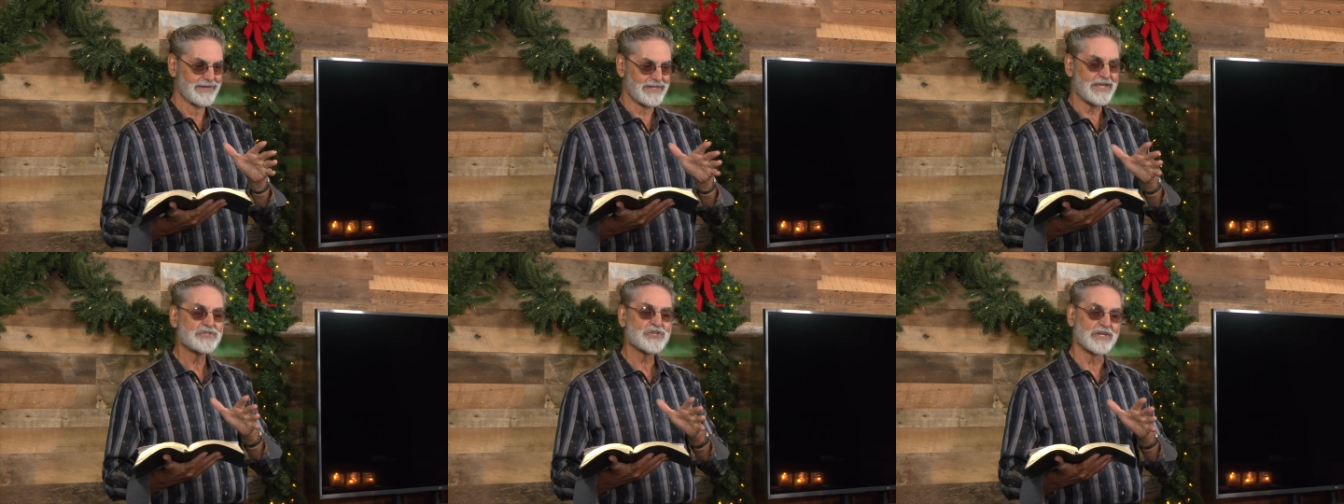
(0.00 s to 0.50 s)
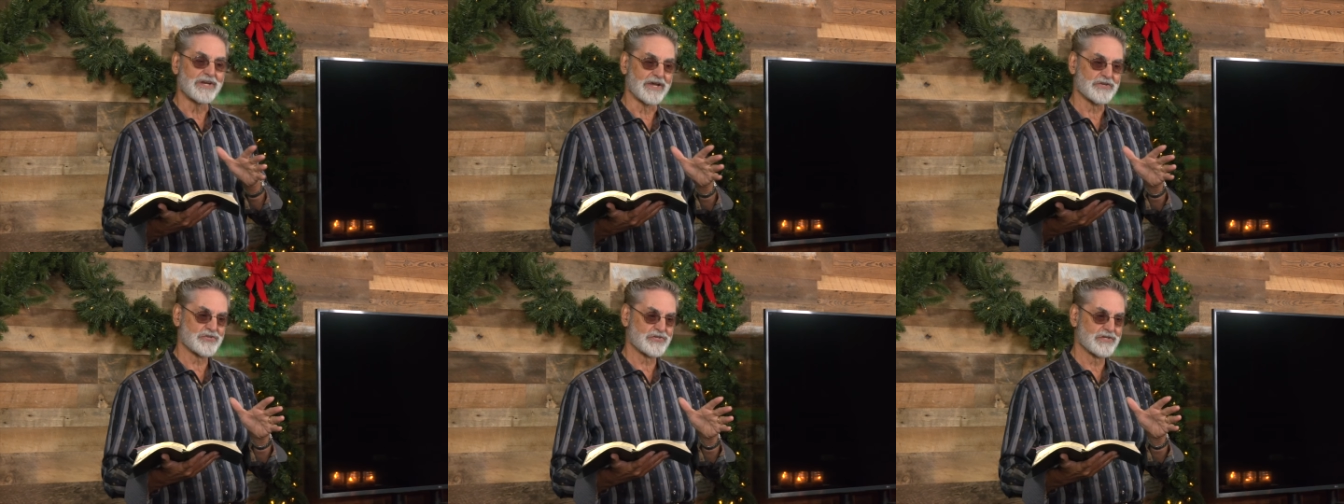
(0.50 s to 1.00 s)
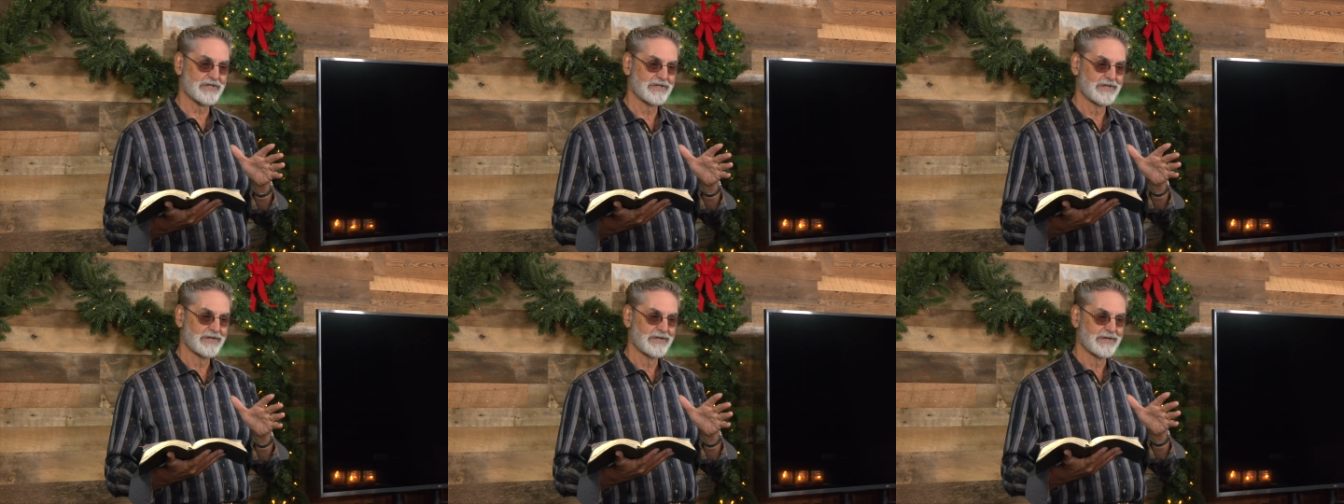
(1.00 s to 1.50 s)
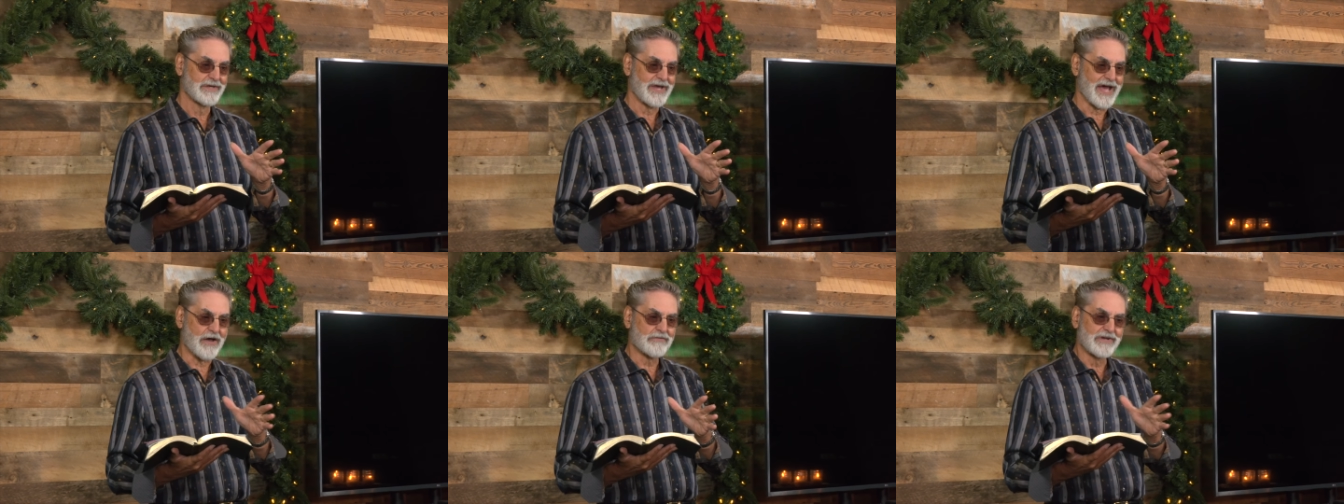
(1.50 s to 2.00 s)
teaching us
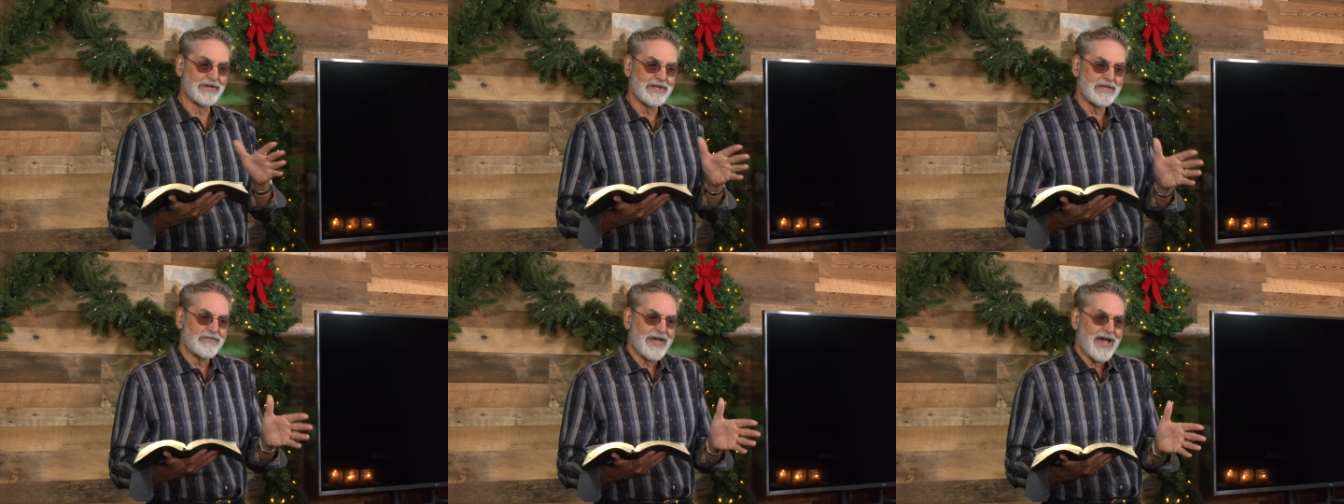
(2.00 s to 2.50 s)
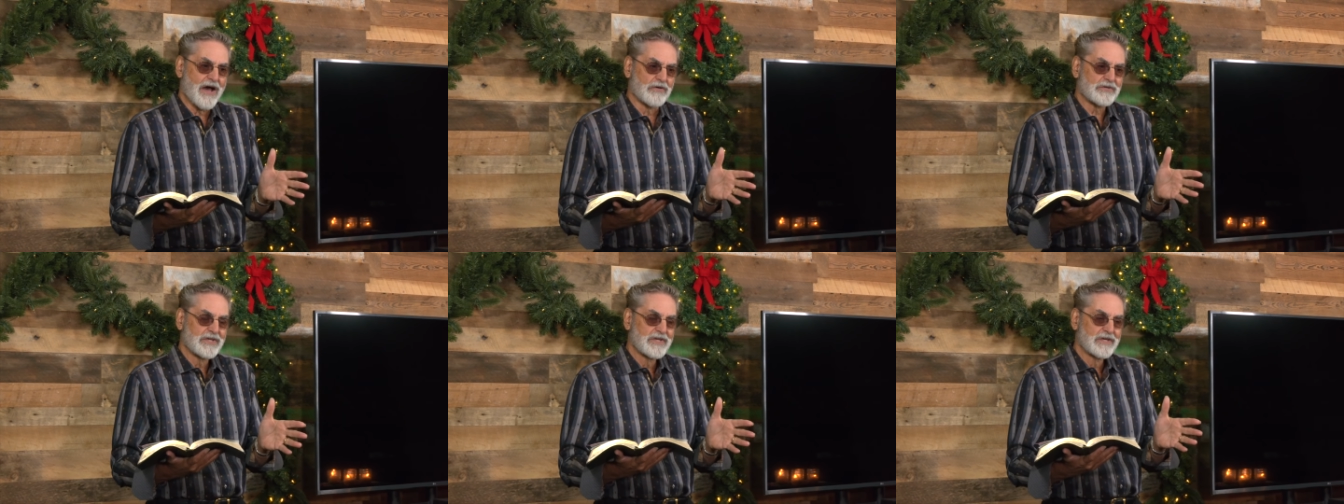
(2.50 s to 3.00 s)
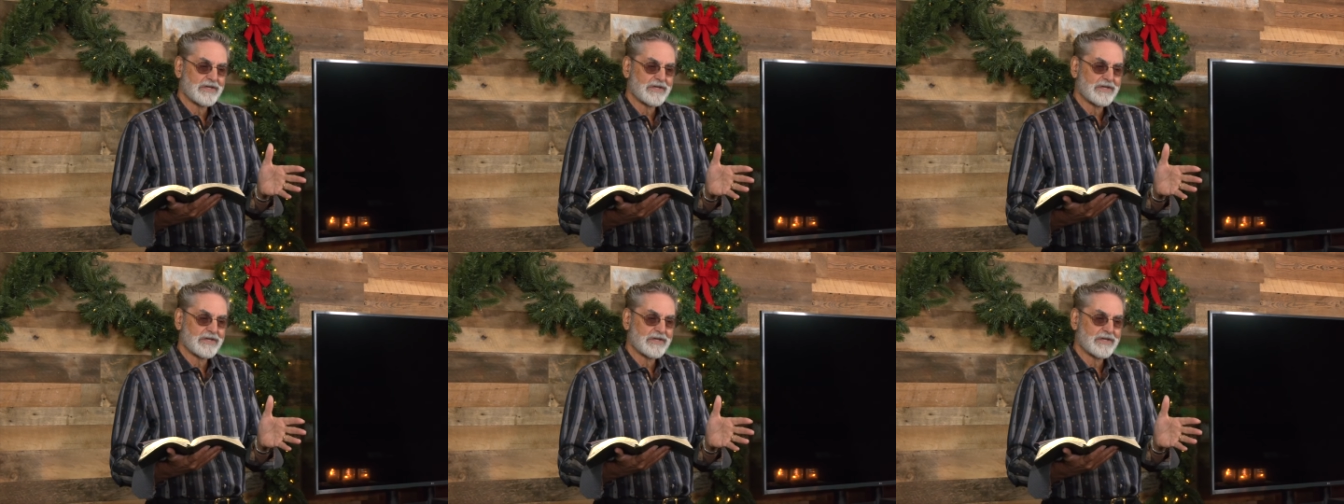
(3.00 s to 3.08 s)
how to live out